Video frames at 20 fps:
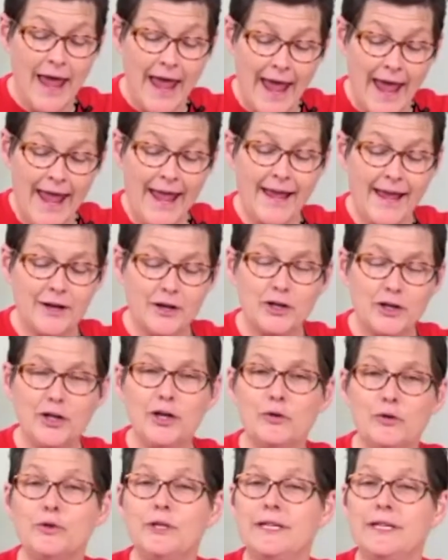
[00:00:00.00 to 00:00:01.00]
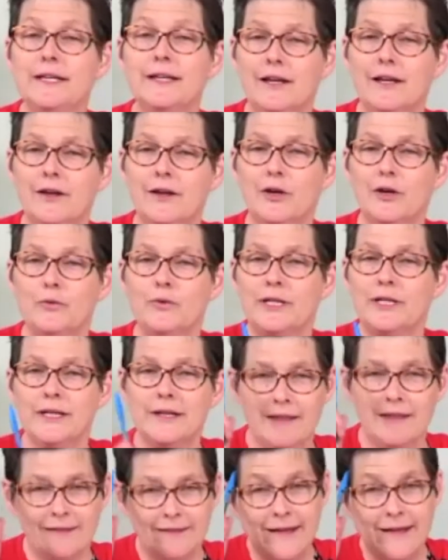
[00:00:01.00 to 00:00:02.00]
And you did, you
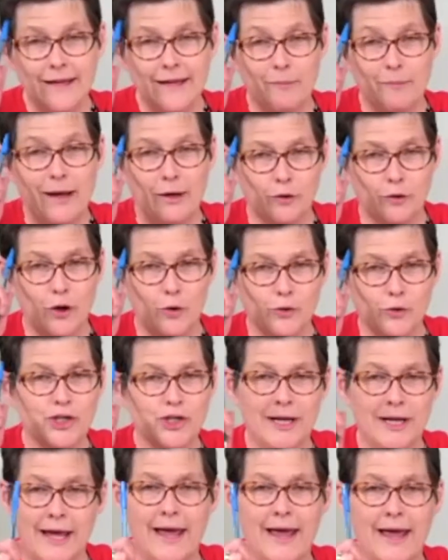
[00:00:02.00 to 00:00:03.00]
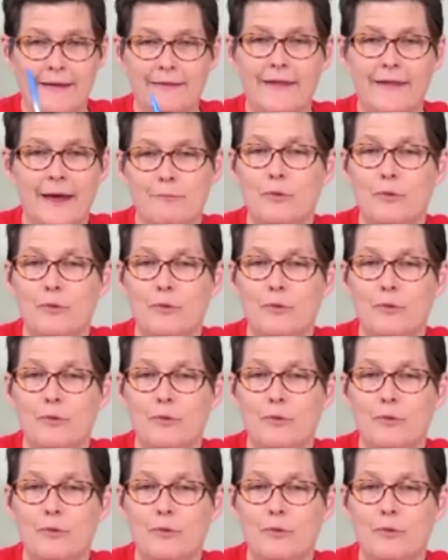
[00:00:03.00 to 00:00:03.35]
did think about coaching at that